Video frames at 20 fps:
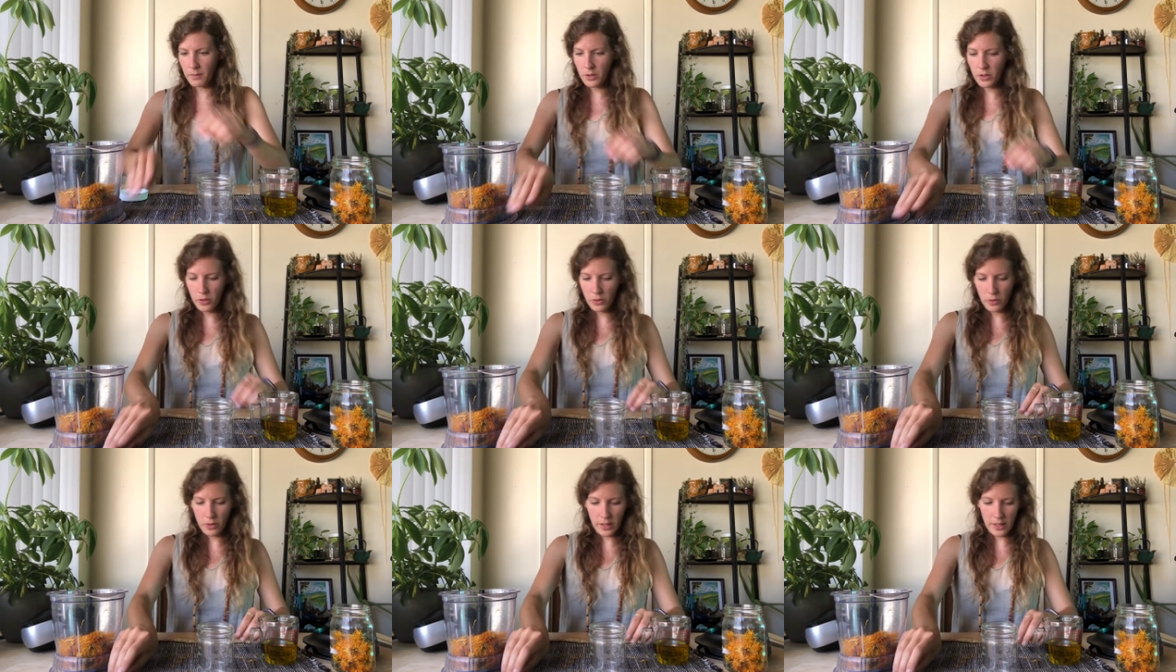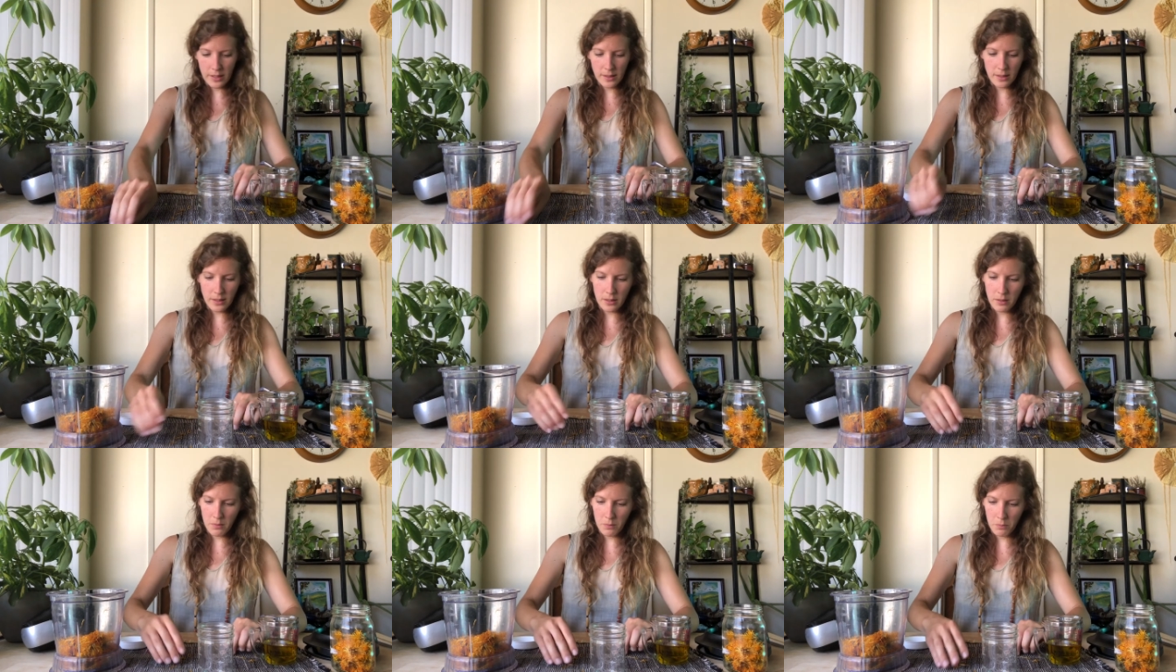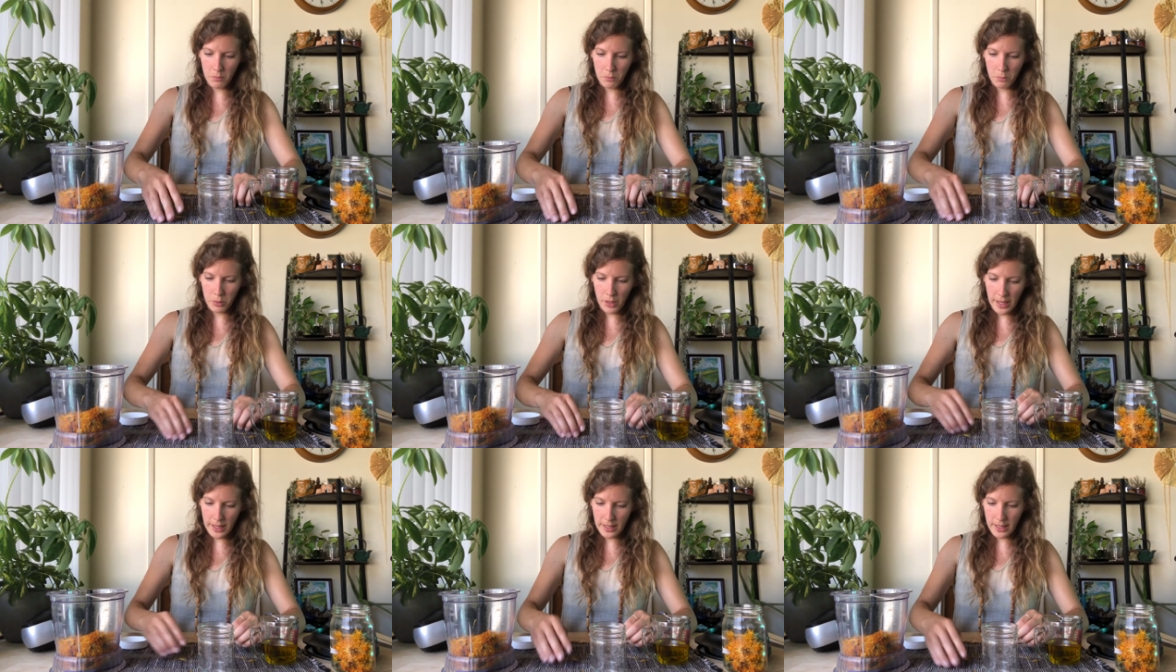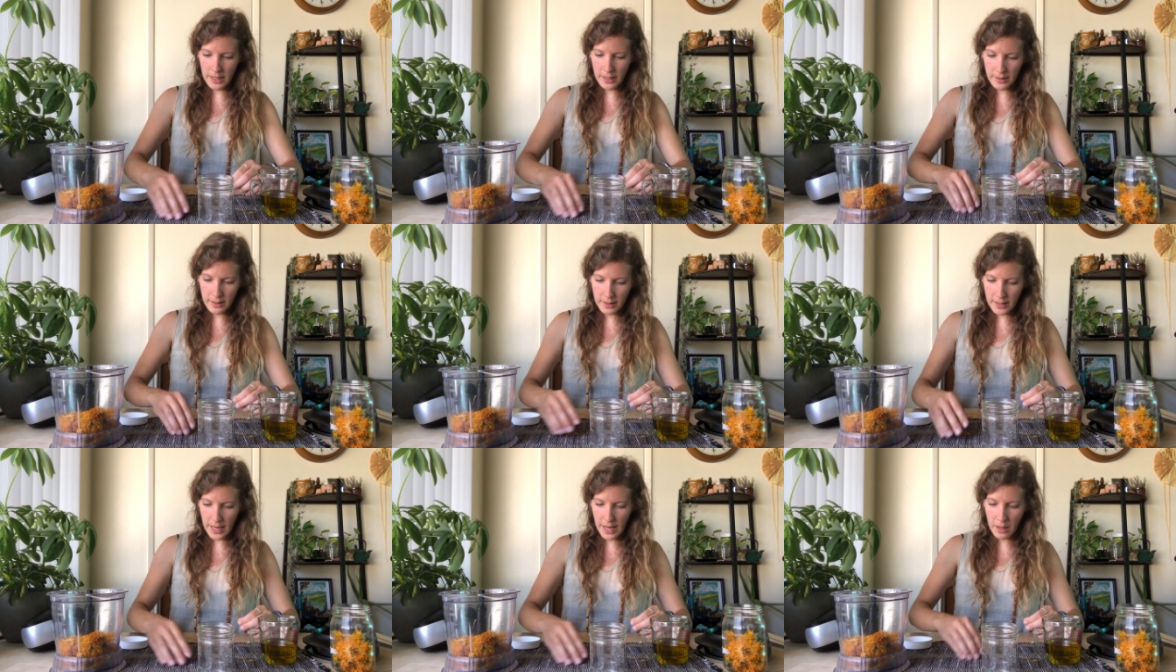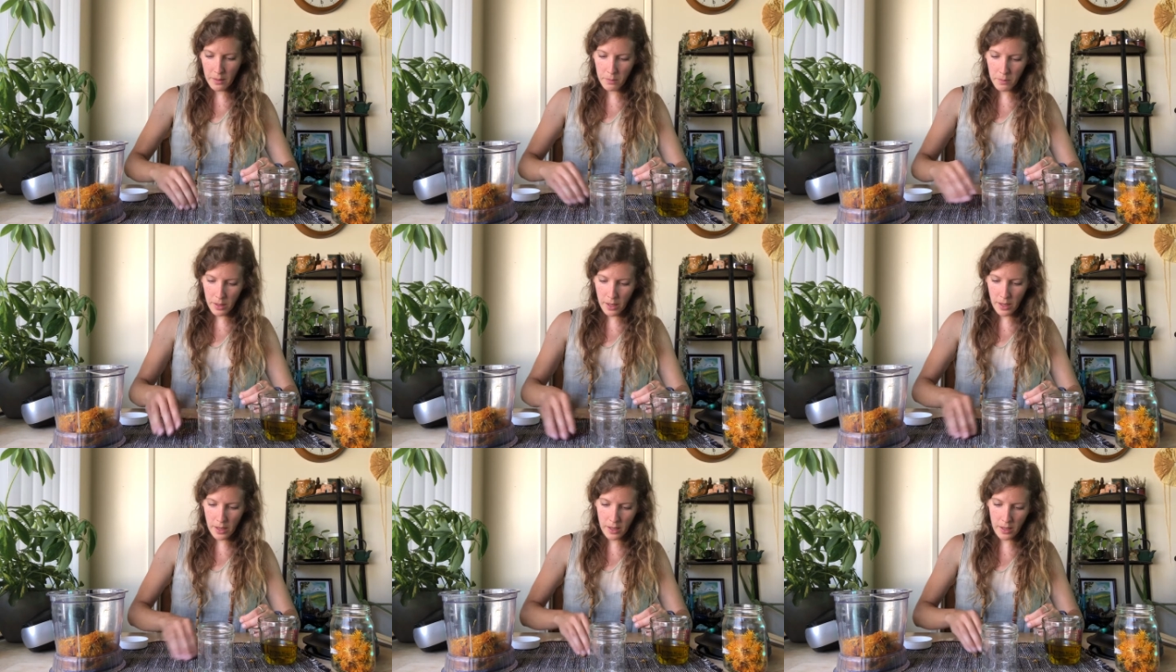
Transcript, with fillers: do this blending step.